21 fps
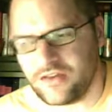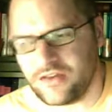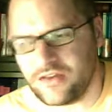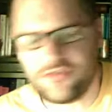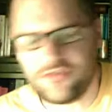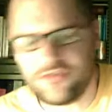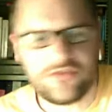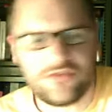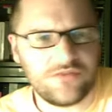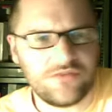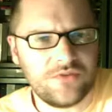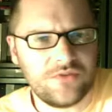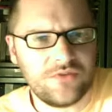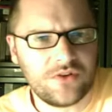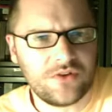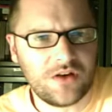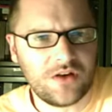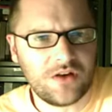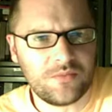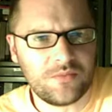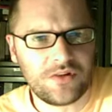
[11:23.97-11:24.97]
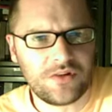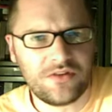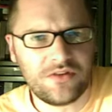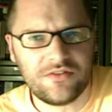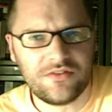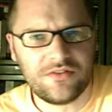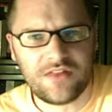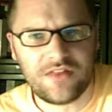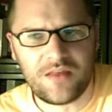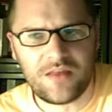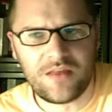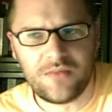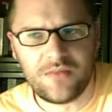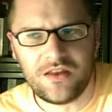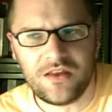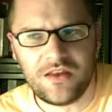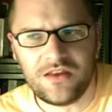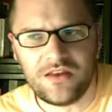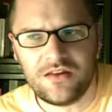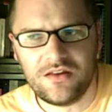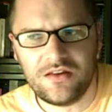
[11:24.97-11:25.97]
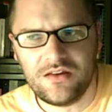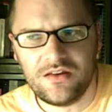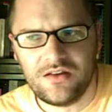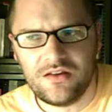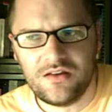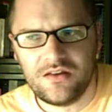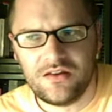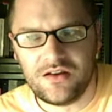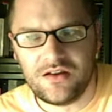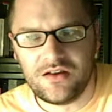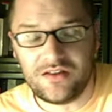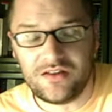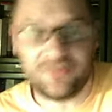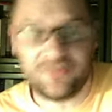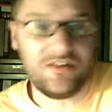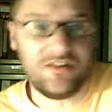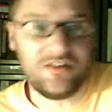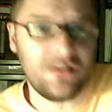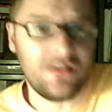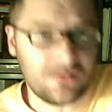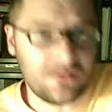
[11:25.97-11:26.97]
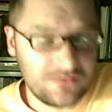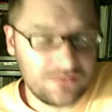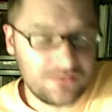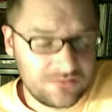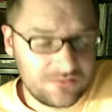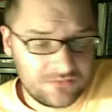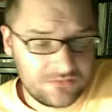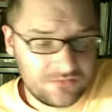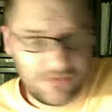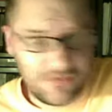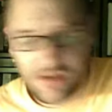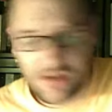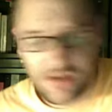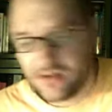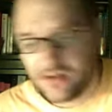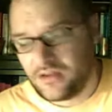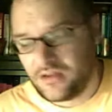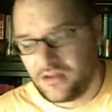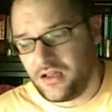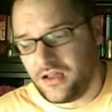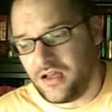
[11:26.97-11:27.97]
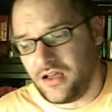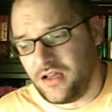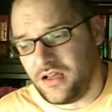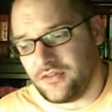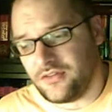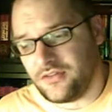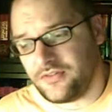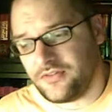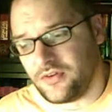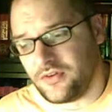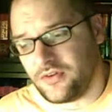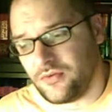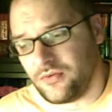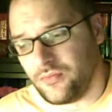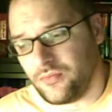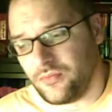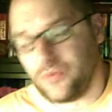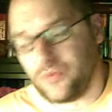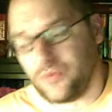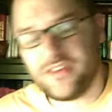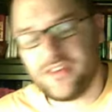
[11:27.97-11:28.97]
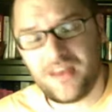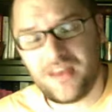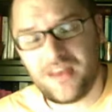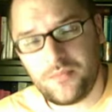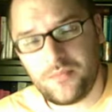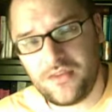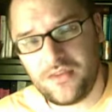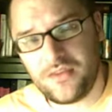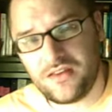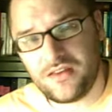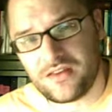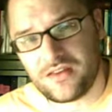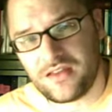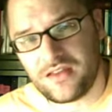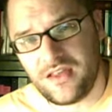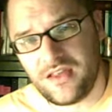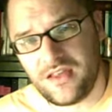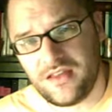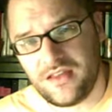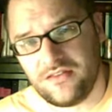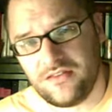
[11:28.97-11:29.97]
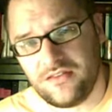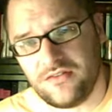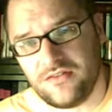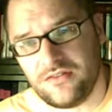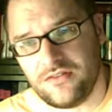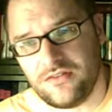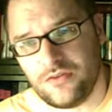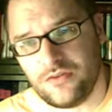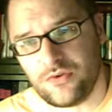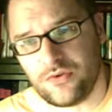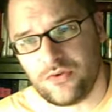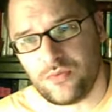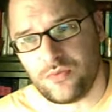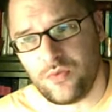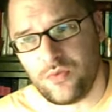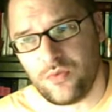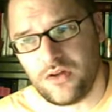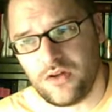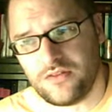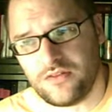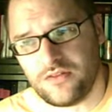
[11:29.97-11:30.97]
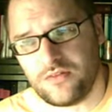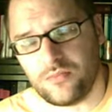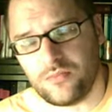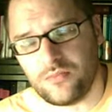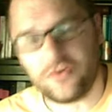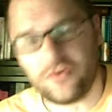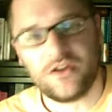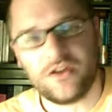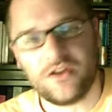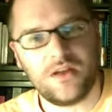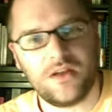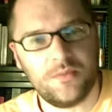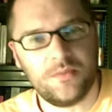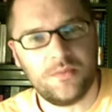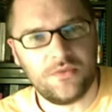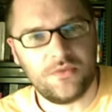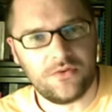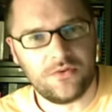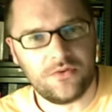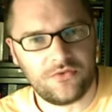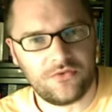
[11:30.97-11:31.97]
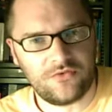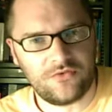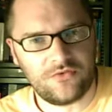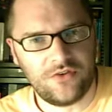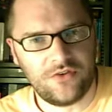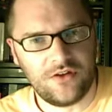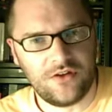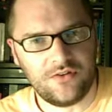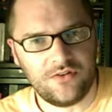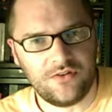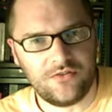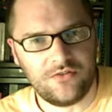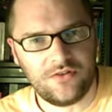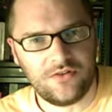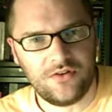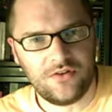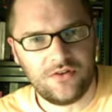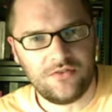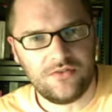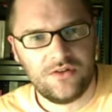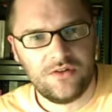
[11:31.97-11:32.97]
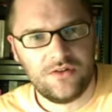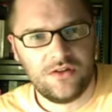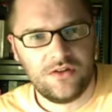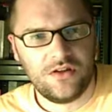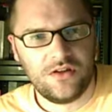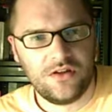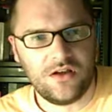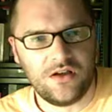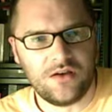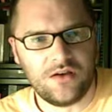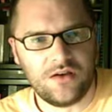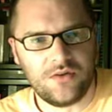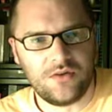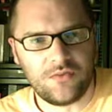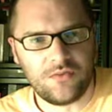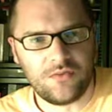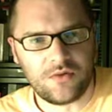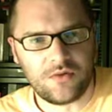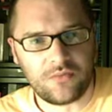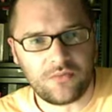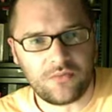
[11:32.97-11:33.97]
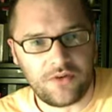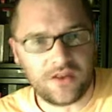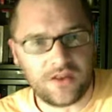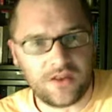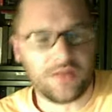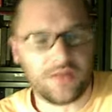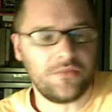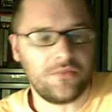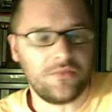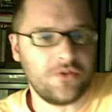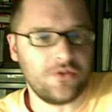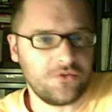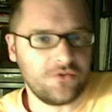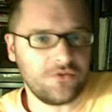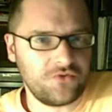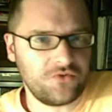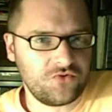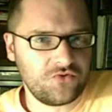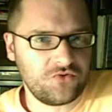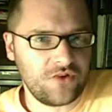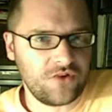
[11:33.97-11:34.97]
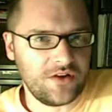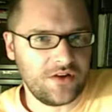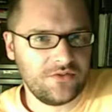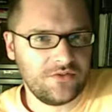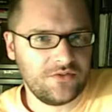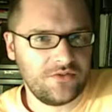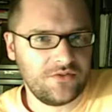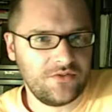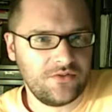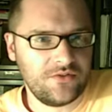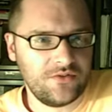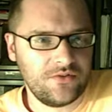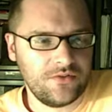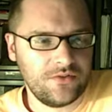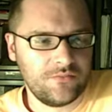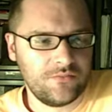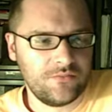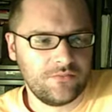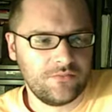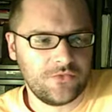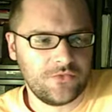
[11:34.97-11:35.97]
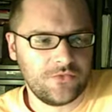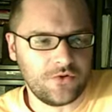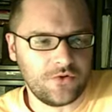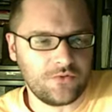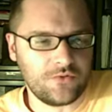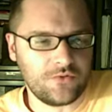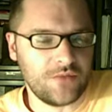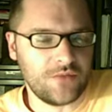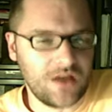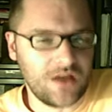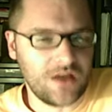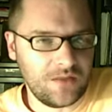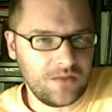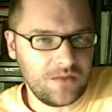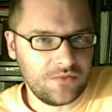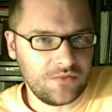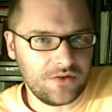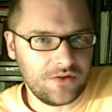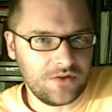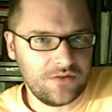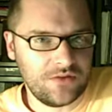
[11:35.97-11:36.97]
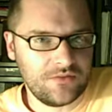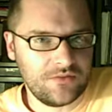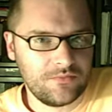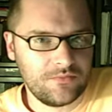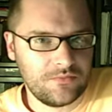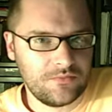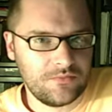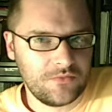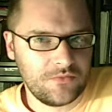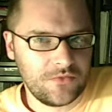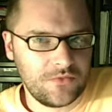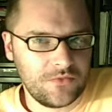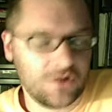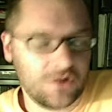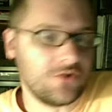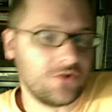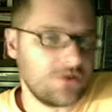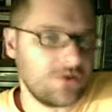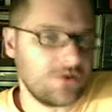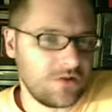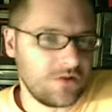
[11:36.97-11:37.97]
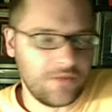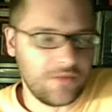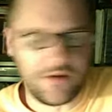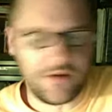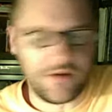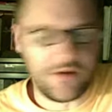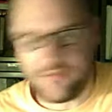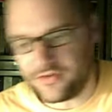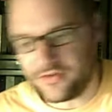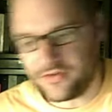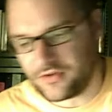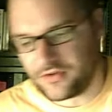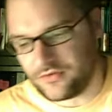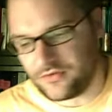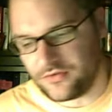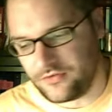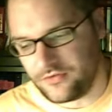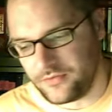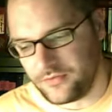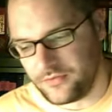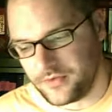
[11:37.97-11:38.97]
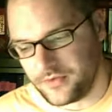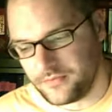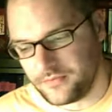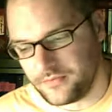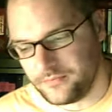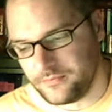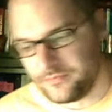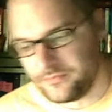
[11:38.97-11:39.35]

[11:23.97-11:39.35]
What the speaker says: just a few companies that made steel. So with that being the case, you would want to break up those industries. You'd want to break up those trusts, those monopolies, in order to benefit the consumer.